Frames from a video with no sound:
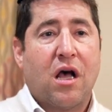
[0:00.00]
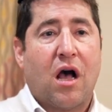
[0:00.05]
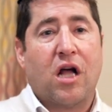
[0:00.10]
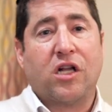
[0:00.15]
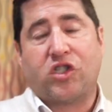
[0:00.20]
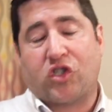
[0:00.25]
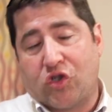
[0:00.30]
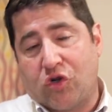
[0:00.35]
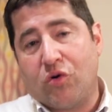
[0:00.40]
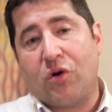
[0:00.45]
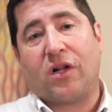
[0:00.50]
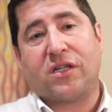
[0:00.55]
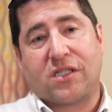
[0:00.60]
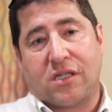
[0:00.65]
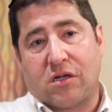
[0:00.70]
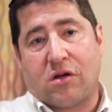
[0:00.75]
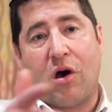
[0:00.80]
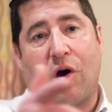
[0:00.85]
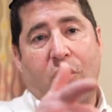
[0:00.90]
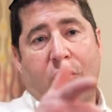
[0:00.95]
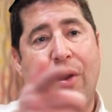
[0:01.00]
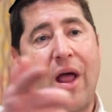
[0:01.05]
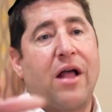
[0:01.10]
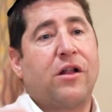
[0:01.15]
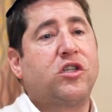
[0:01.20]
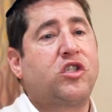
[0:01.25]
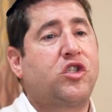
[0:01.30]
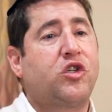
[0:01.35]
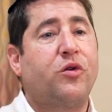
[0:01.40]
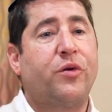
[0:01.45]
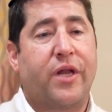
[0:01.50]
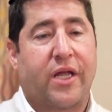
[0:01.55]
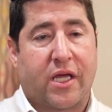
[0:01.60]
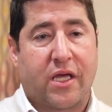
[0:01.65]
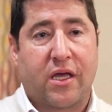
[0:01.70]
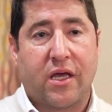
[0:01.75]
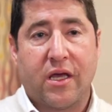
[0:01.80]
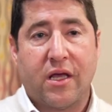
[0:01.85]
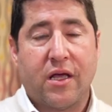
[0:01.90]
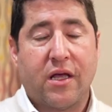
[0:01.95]
A Jew doesn't go around
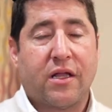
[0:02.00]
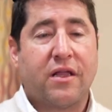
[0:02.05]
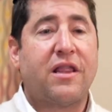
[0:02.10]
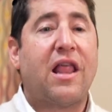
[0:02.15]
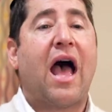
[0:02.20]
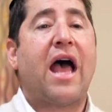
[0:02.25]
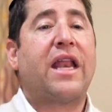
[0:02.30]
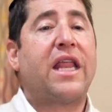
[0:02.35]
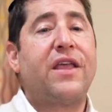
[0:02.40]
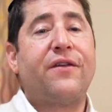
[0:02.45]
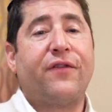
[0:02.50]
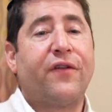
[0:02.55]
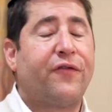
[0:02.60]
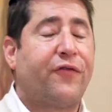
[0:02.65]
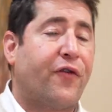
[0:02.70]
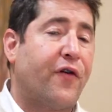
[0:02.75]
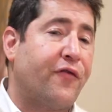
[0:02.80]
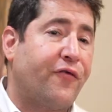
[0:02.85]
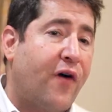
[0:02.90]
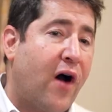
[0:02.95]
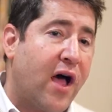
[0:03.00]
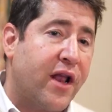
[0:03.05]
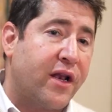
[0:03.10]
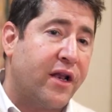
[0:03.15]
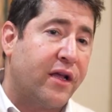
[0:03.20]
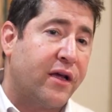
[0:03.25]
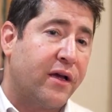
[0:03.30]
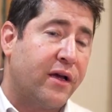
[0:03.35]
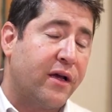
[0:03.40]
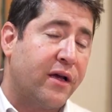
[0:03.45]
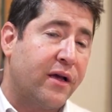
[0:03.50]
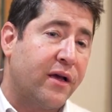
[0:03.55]
shooting, not even for fun.